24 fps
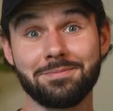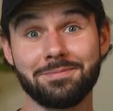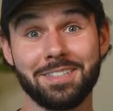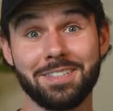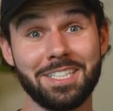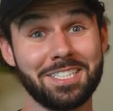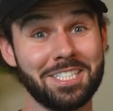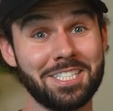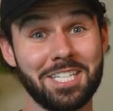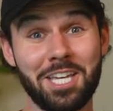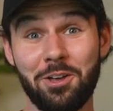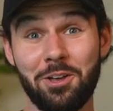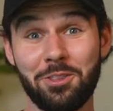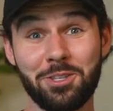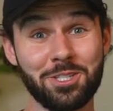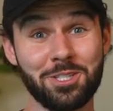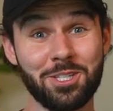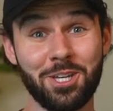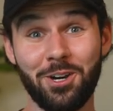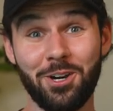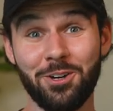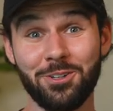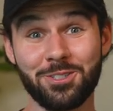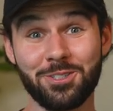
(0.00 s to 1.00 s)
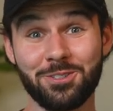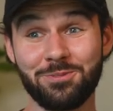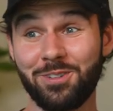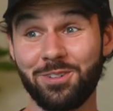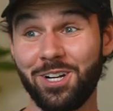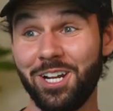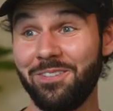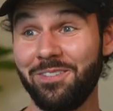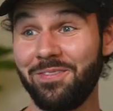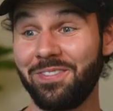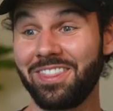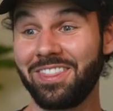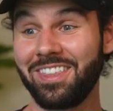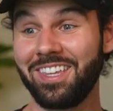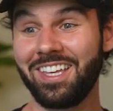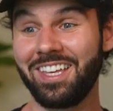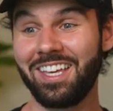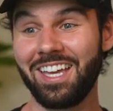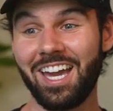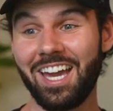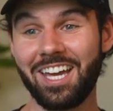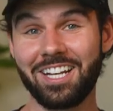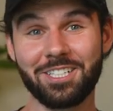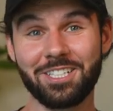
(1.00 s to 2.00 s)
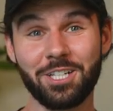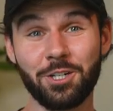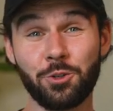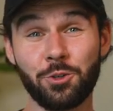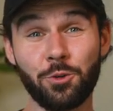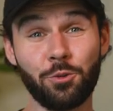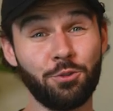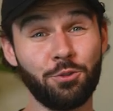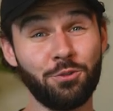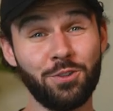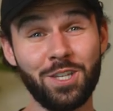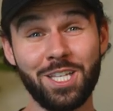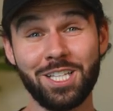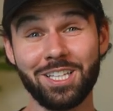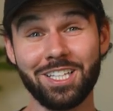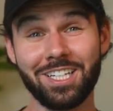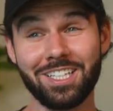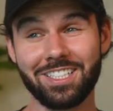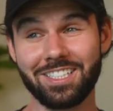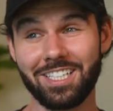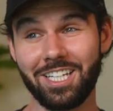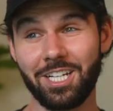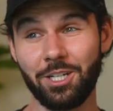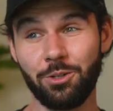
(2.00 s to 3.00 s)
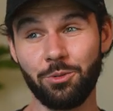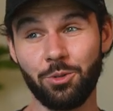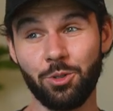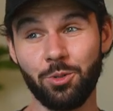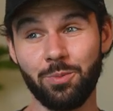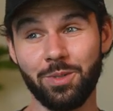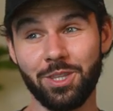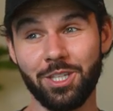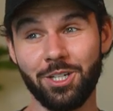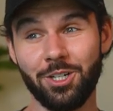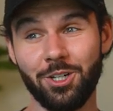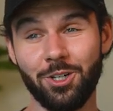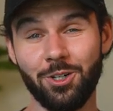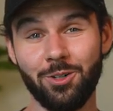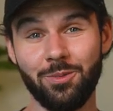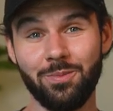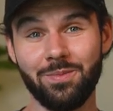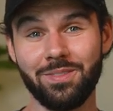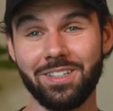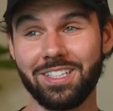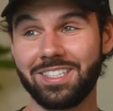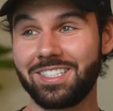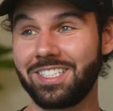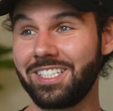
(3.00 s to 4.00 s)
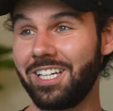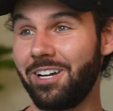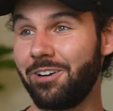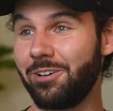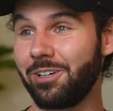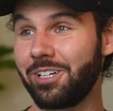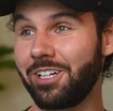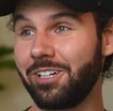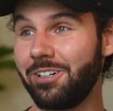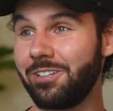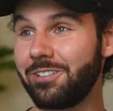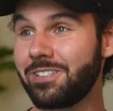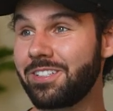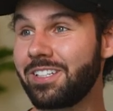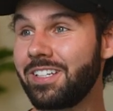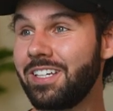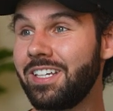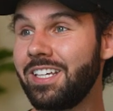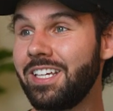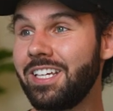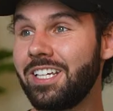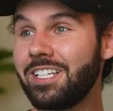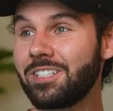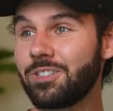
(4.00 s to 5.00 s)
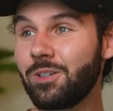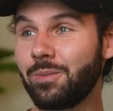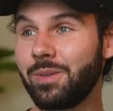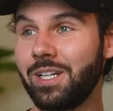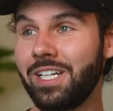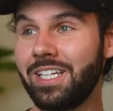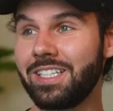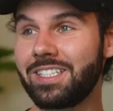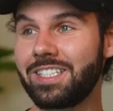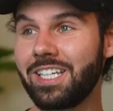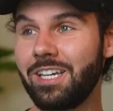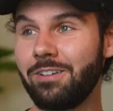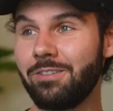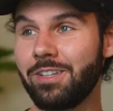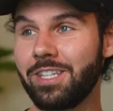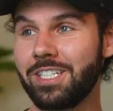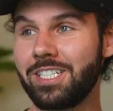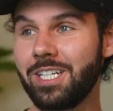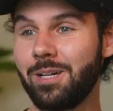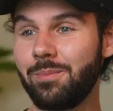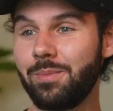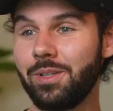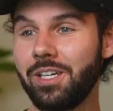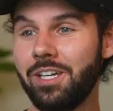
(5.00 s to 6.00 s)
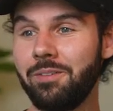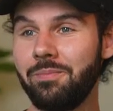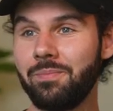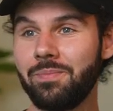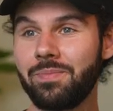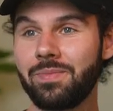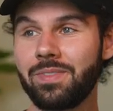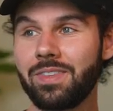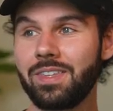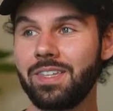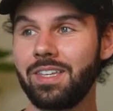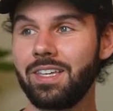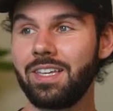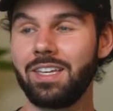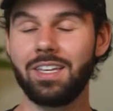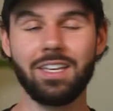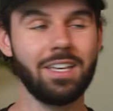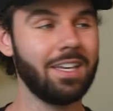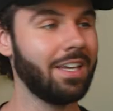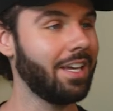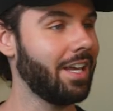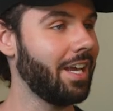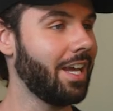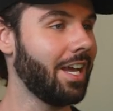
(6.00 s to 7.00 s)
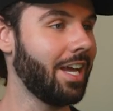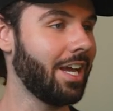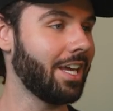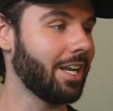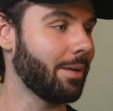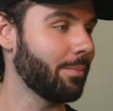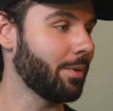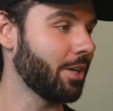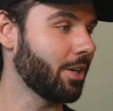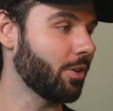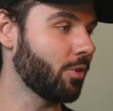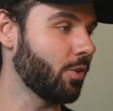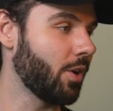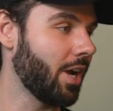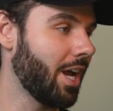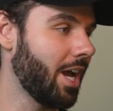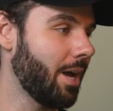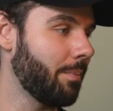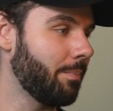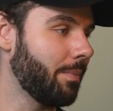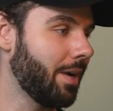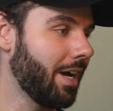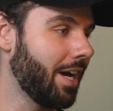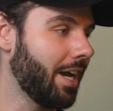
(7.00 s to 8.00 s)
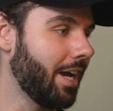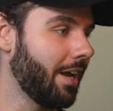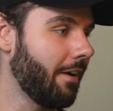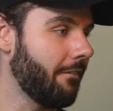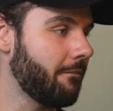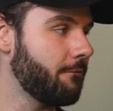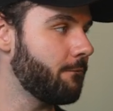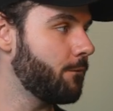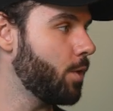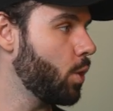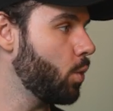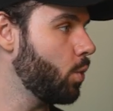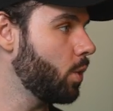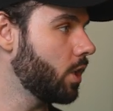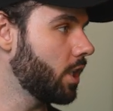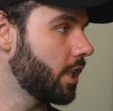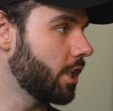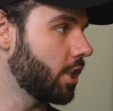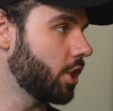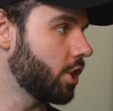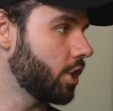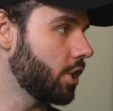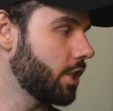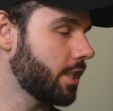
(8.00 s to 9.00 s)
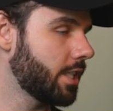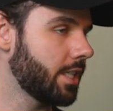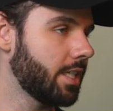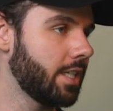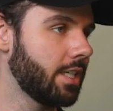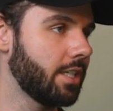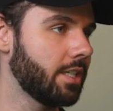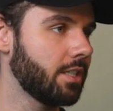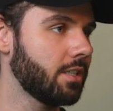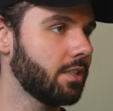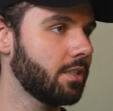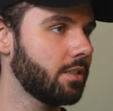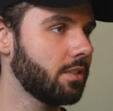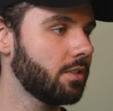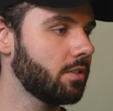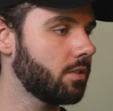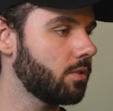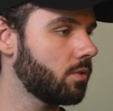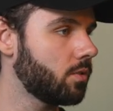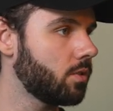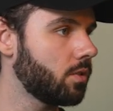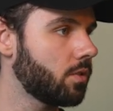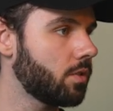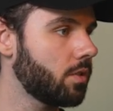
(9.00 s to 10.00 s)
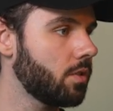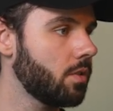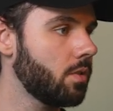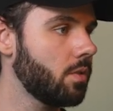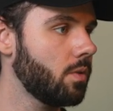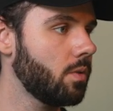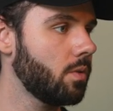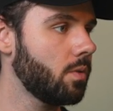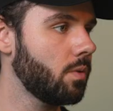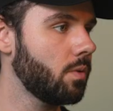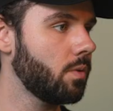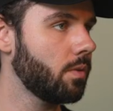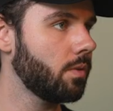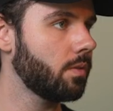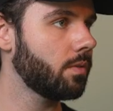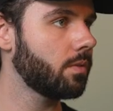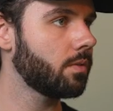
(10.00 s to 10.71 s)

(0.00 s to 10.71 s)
Let's see how this goes, right? Add a touch of feeling to any room in the home. Let's see how it goes. So I'm gonna hit save on the template and I'm gonna grab my folders here. Do, do, do.